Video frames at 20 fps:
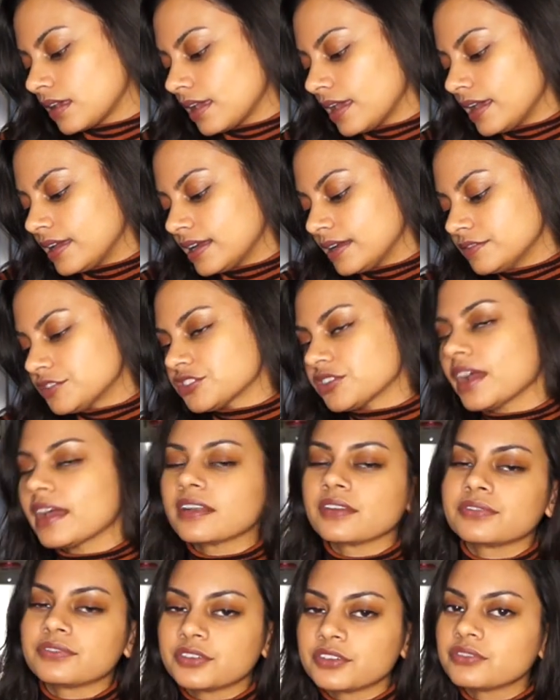And I've
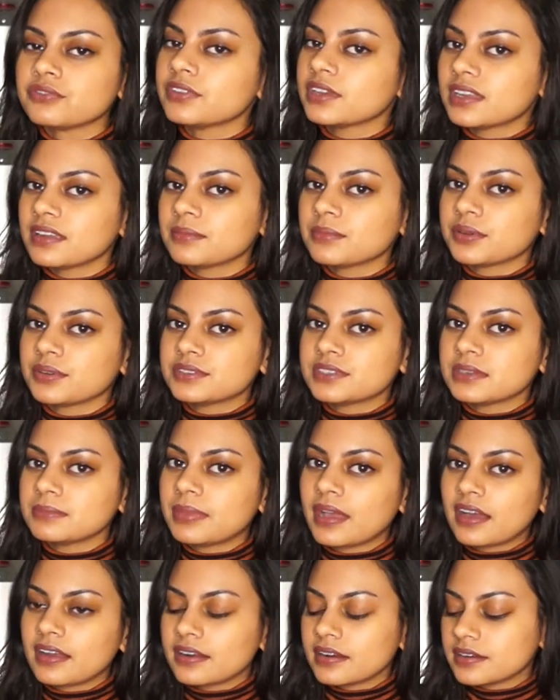tried a few vegan protein
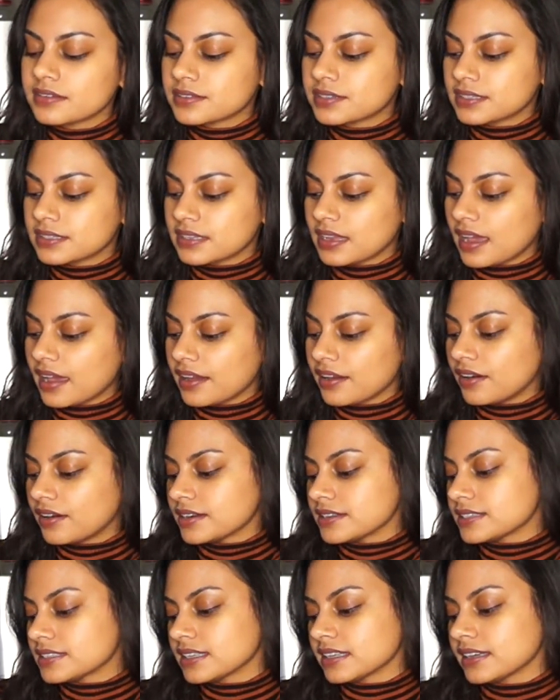powders. I
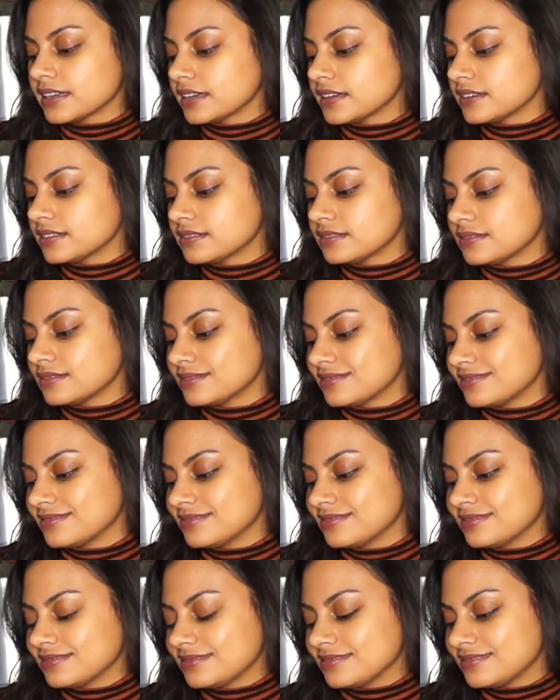honestly
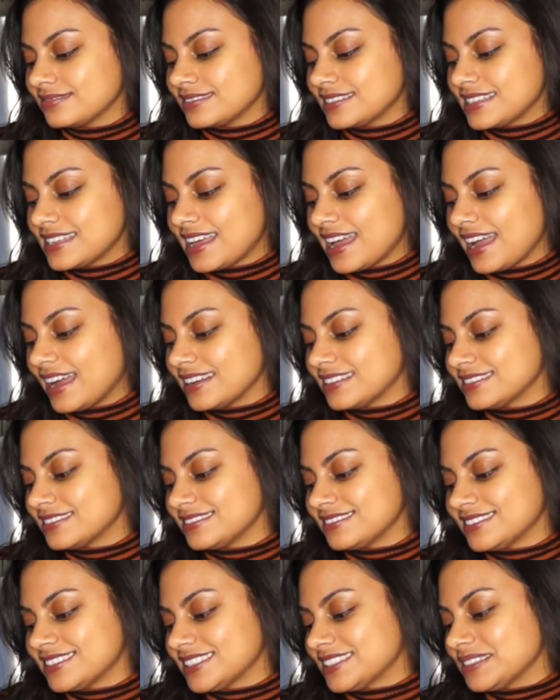had
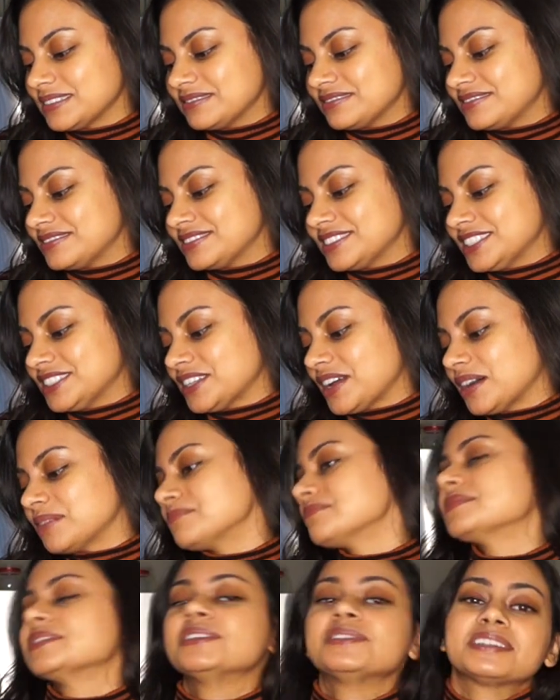to
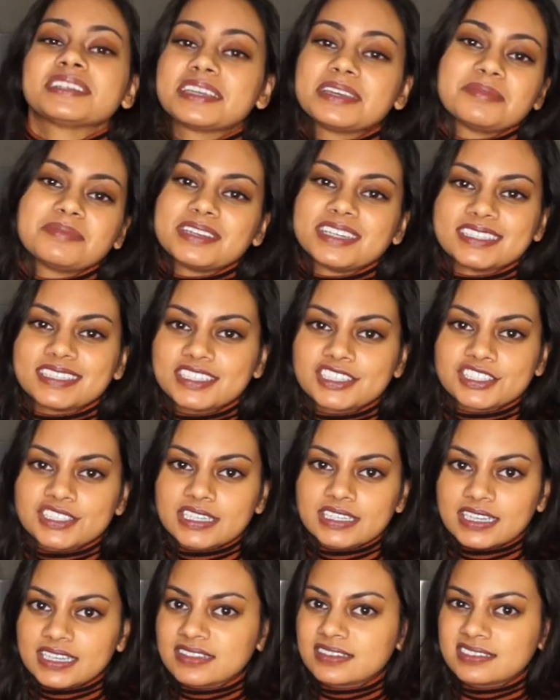stop using it because I just
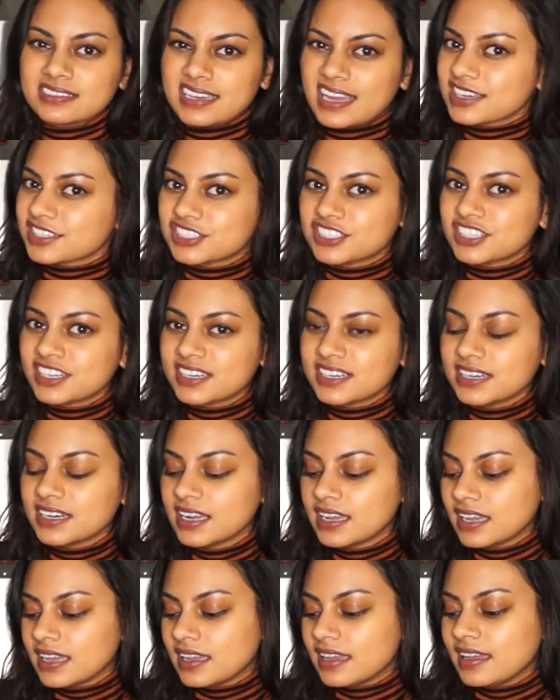didn't like the texture
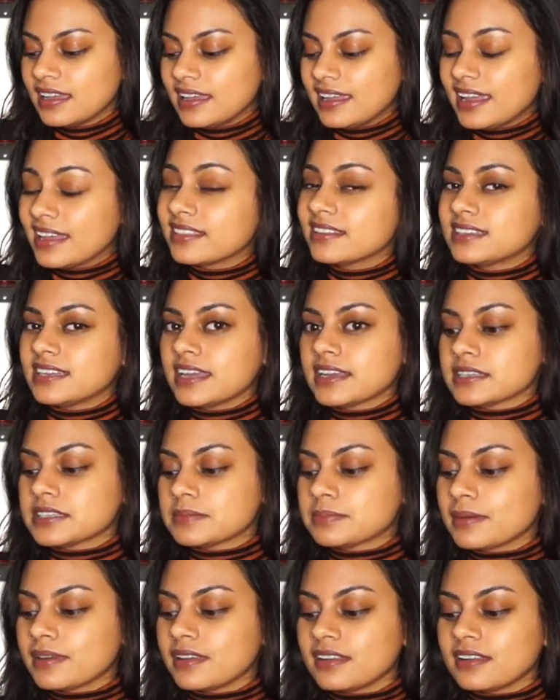and the
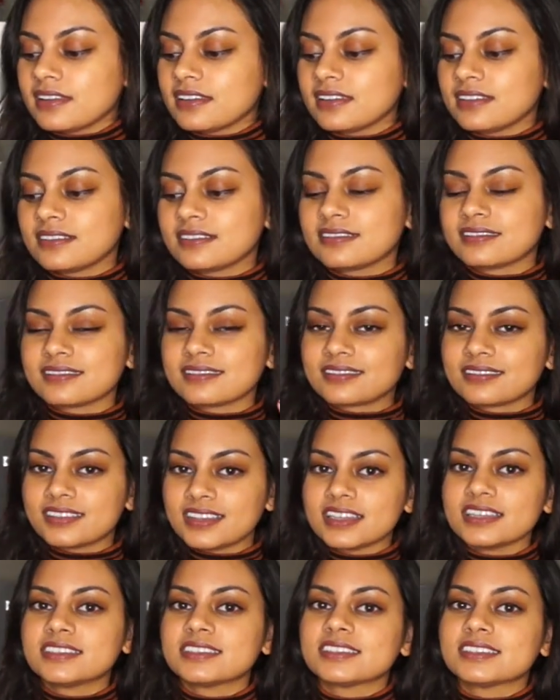taste. But
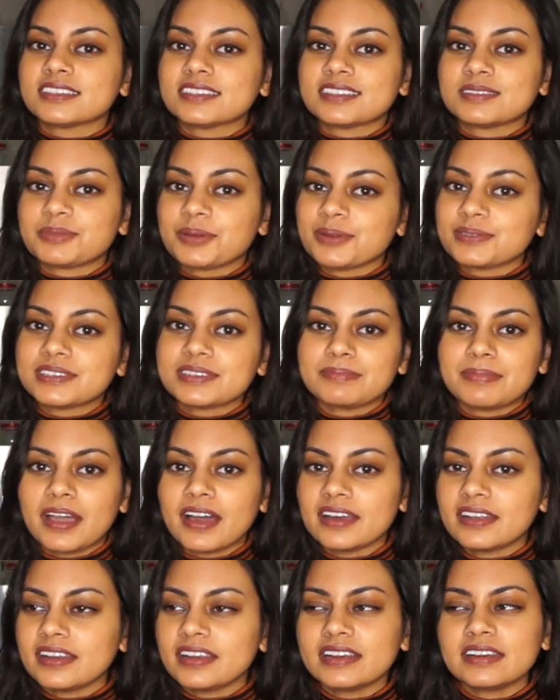this protein
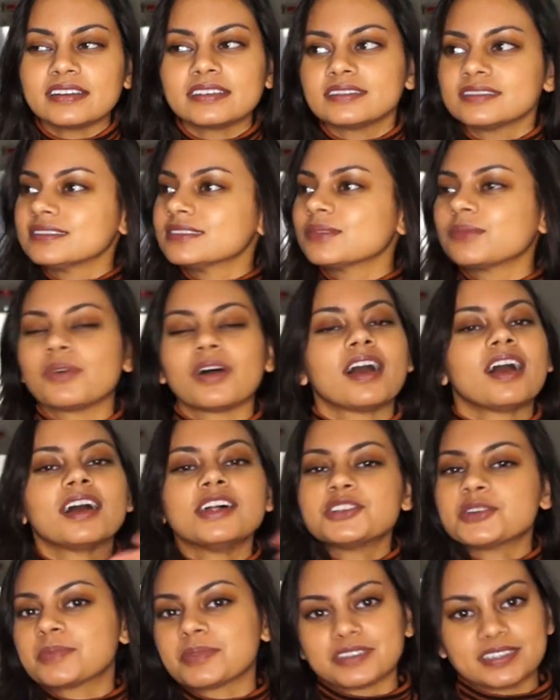powder,
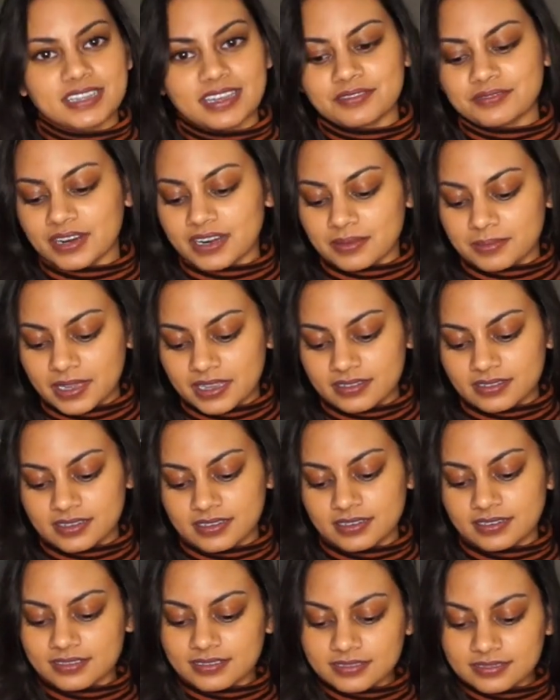100%
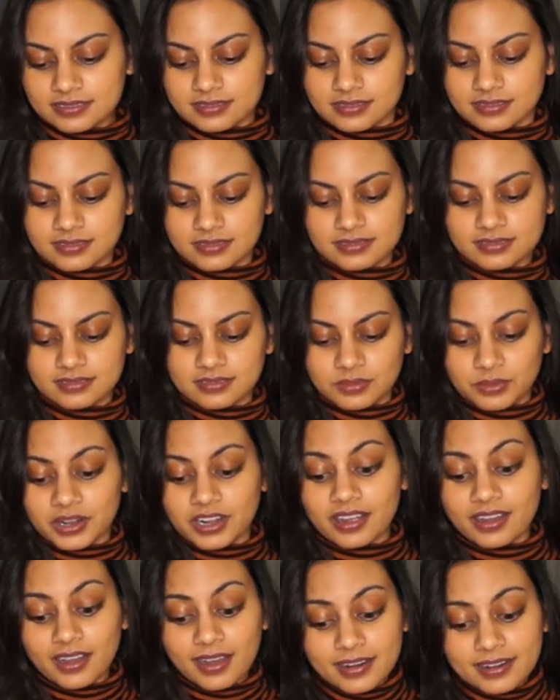recommend.
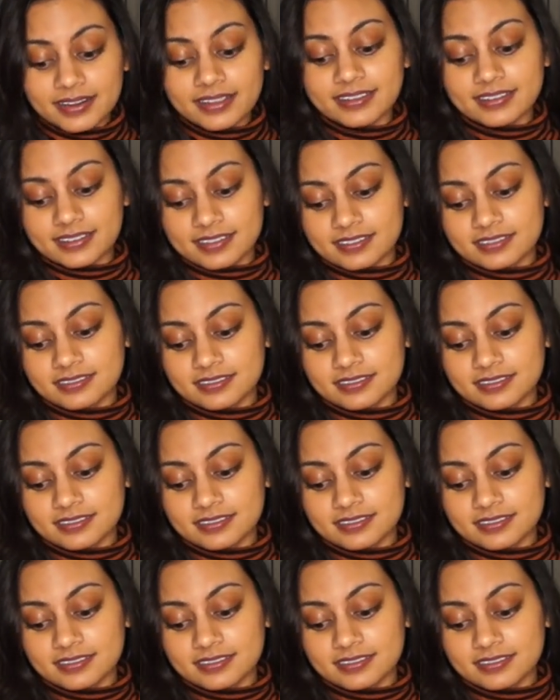100.